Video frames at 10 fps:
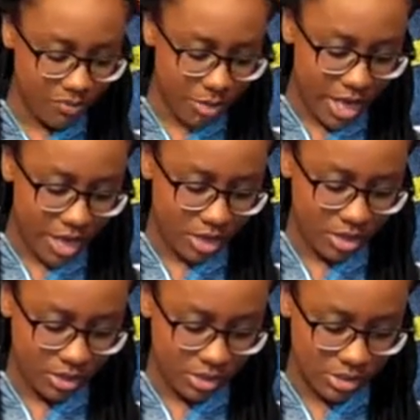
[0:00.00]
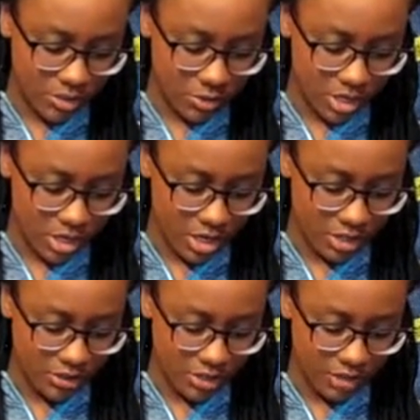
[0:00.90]
of black and see what it
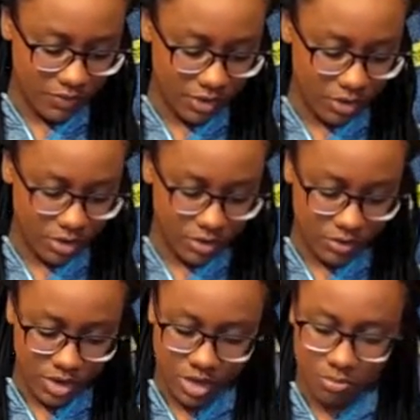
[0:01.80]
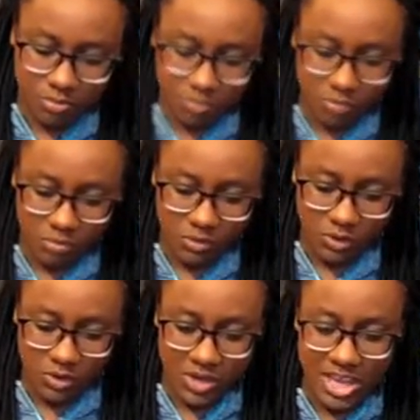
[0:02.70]
does, see if it darkens it up.
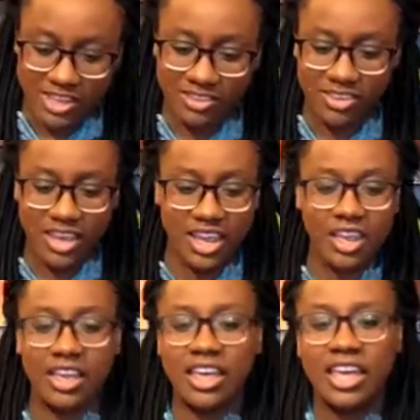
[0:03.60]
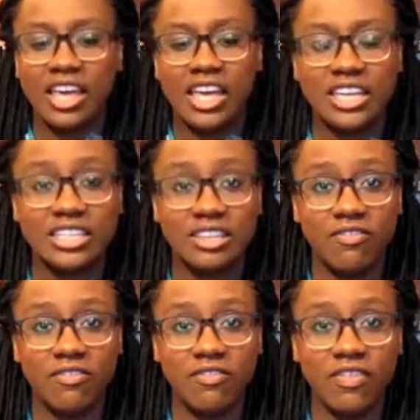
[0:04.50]
So you can't see it, it's
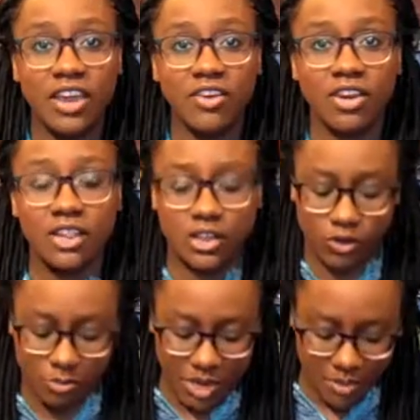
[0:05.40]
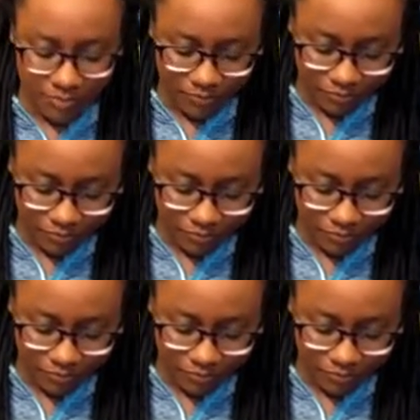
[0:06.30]
a very little bit.